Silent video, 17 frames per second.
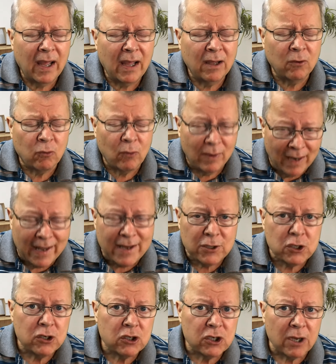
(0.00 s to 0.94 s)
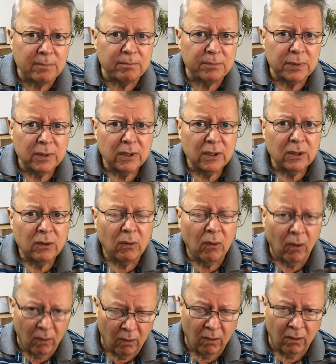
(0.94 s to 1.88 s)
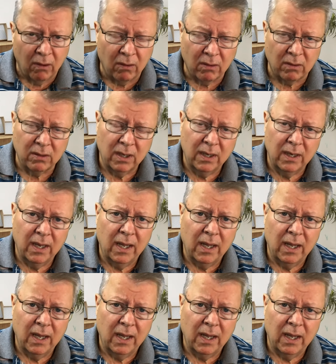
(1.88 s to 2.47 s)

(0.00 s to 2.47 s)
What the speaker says: relationship or